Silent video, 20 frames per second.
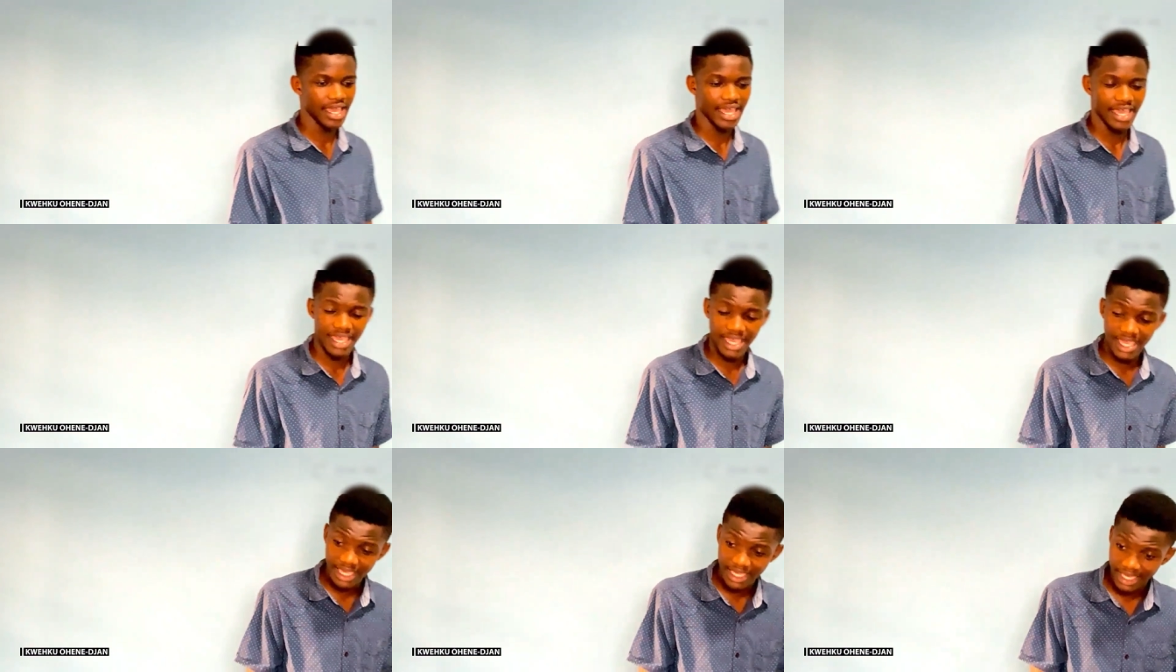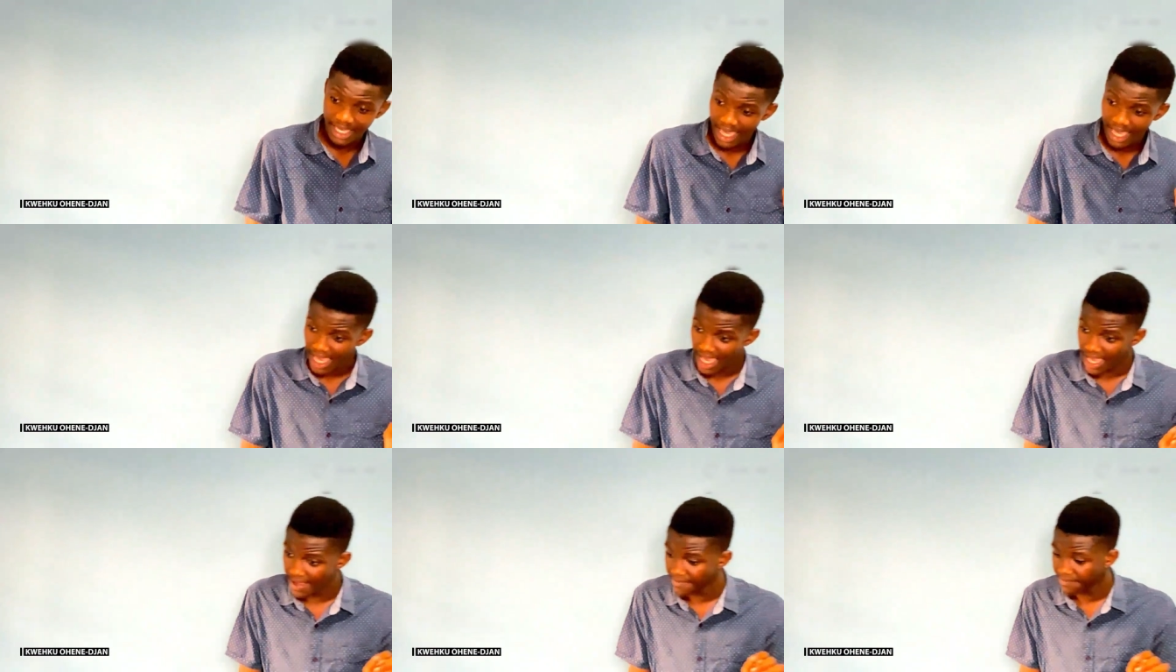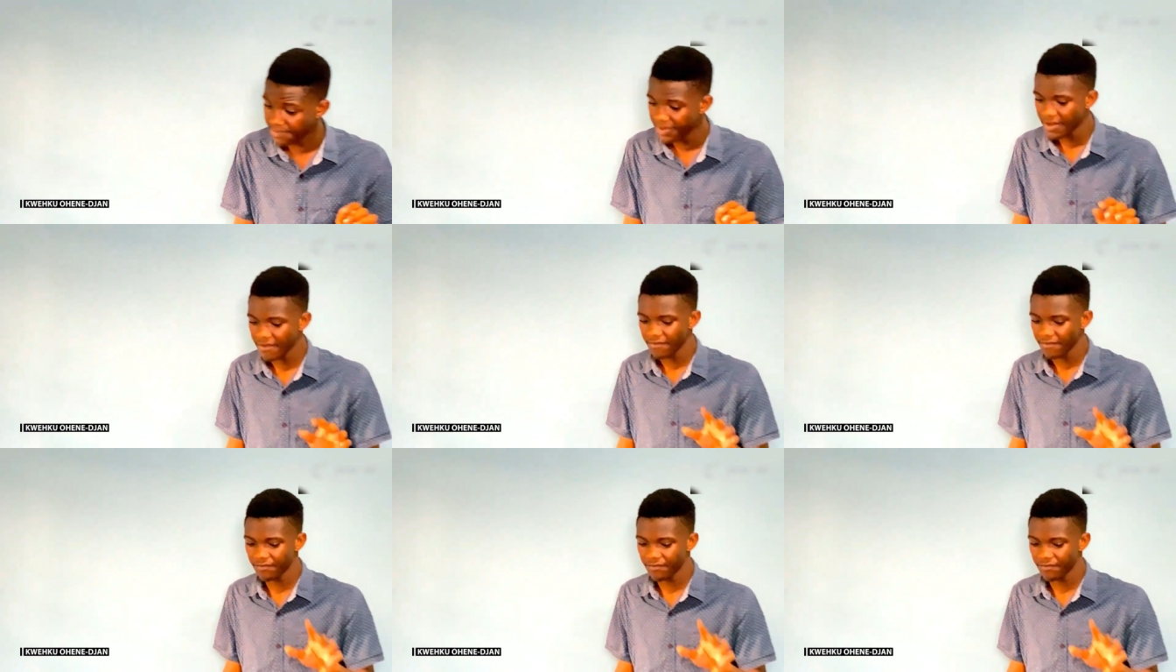He came,
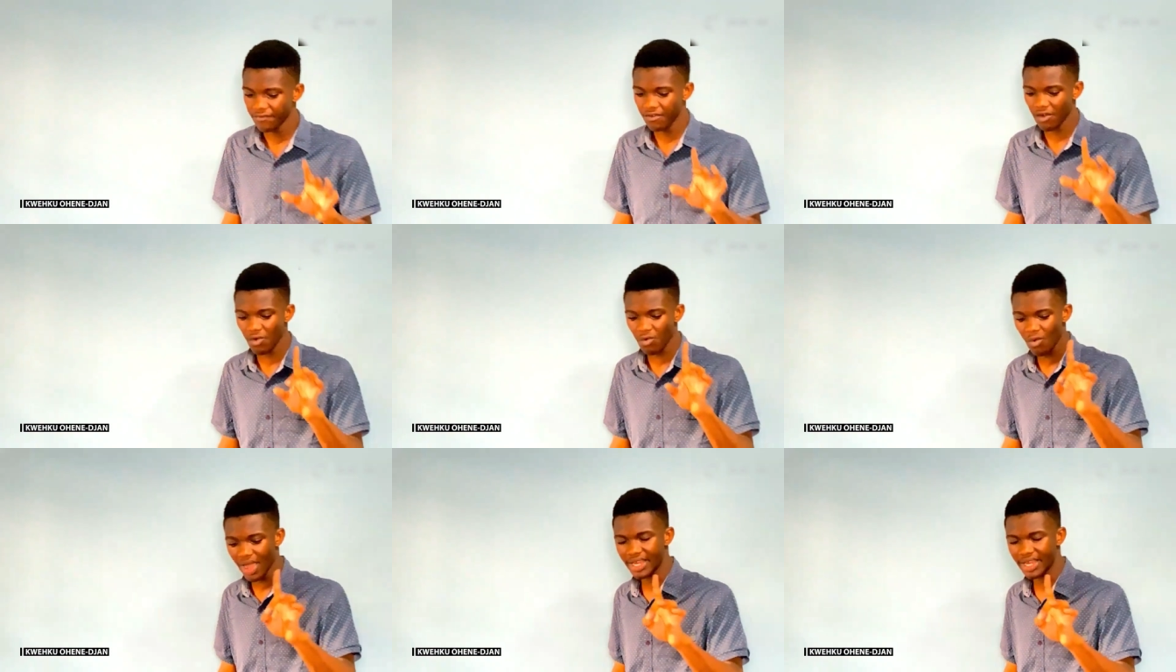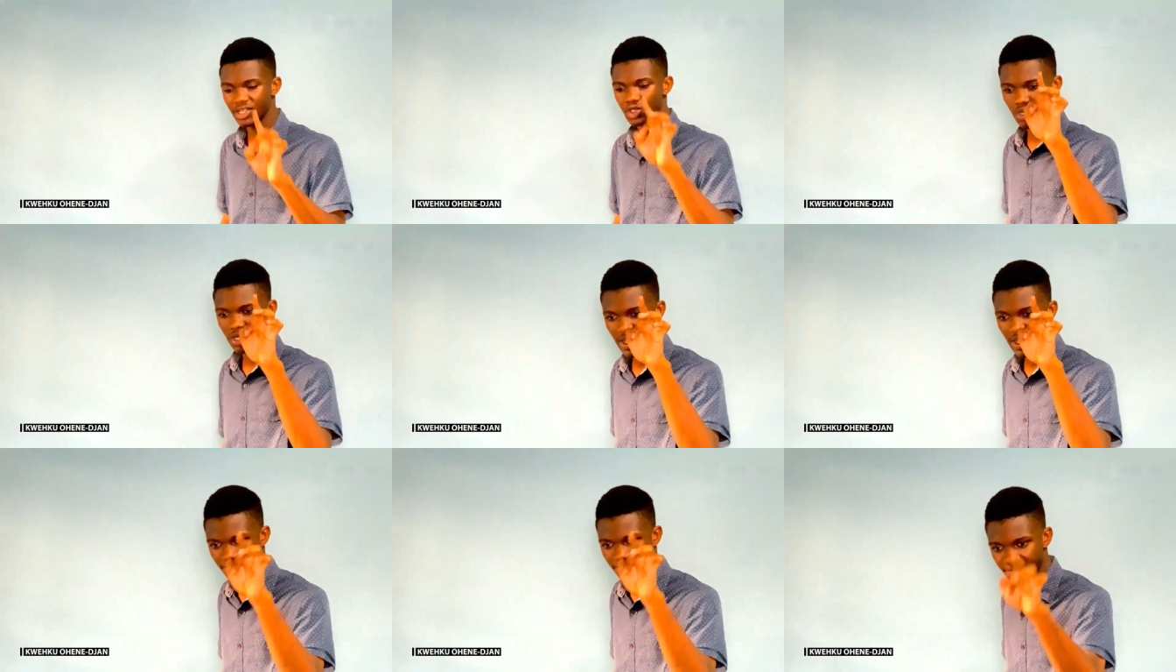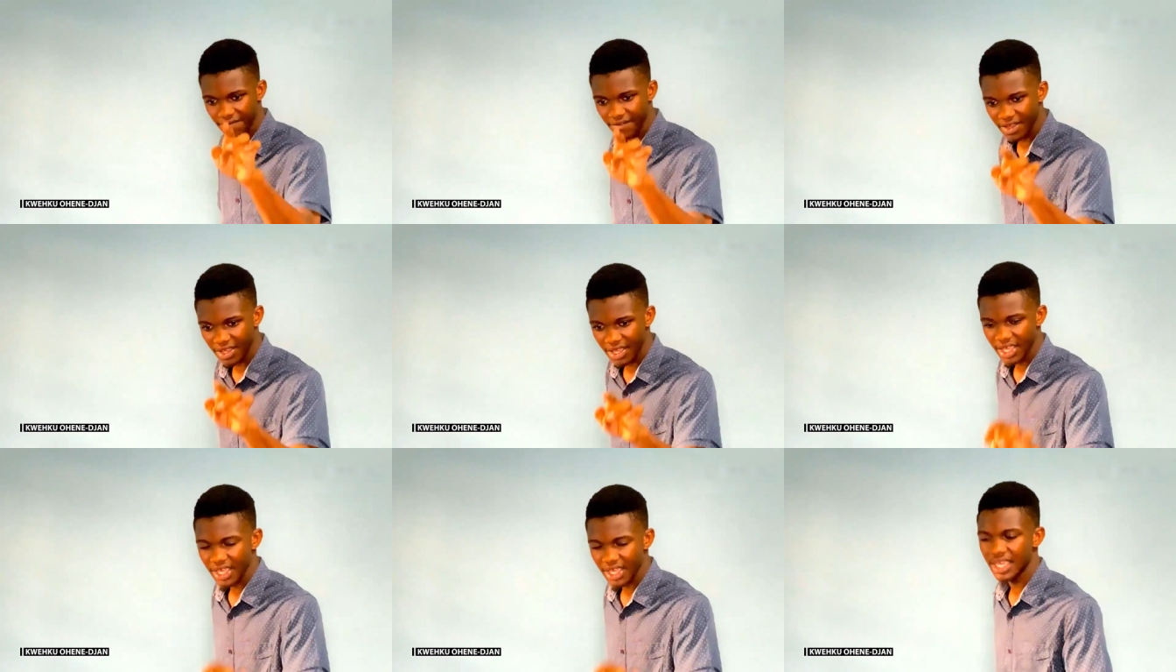for one, to give
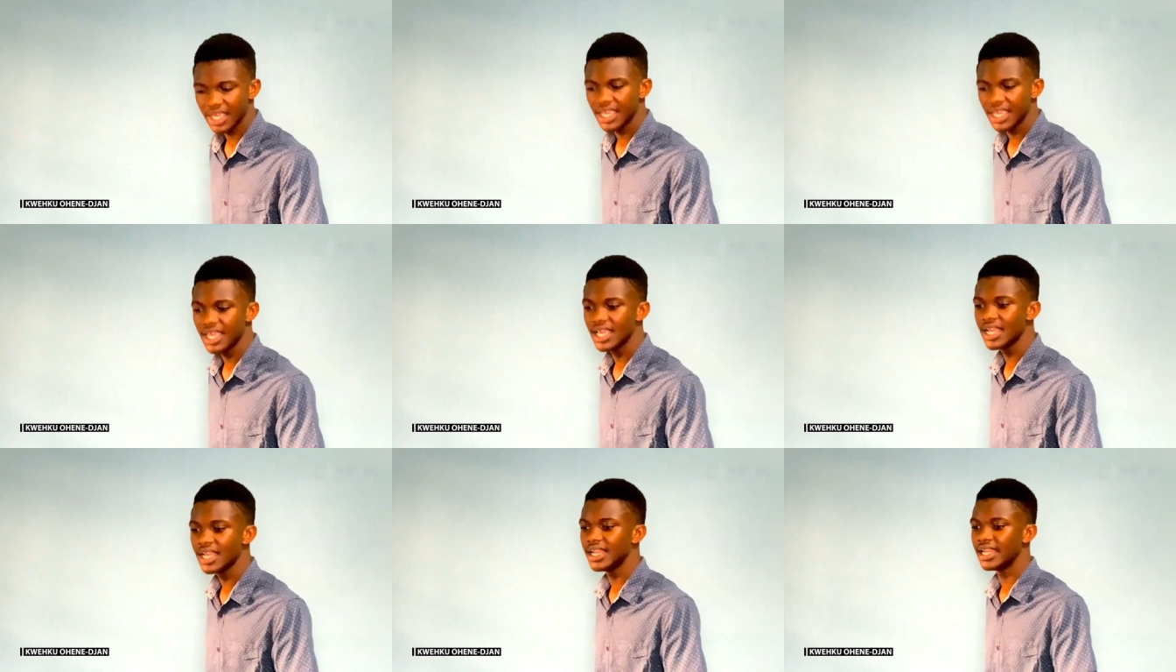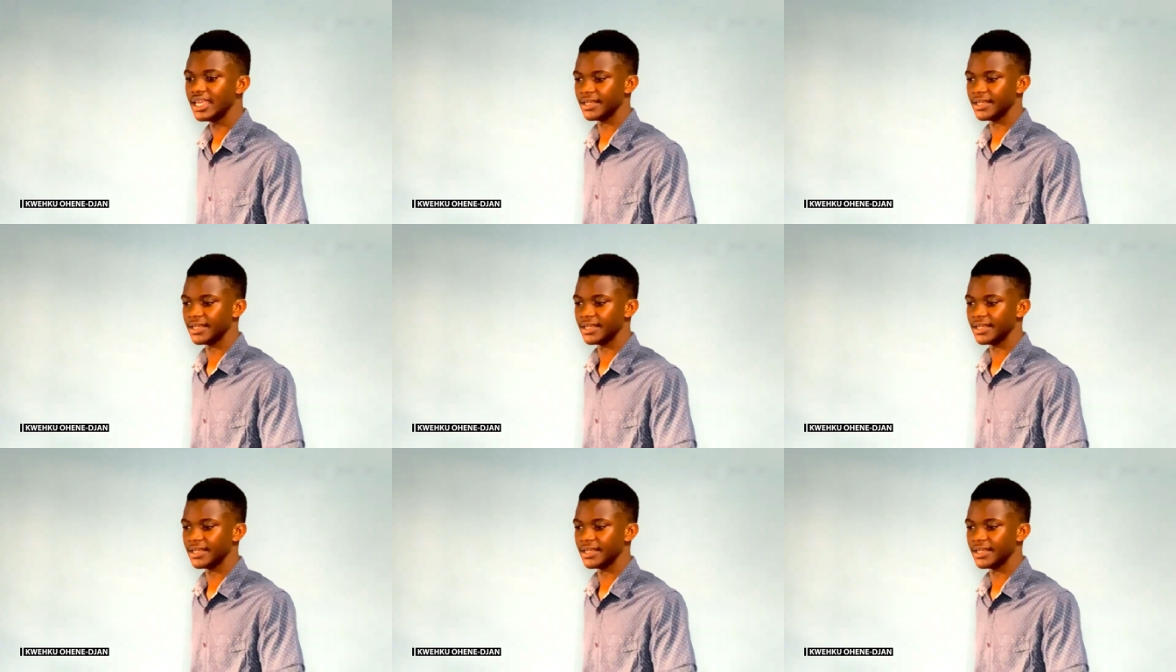healing,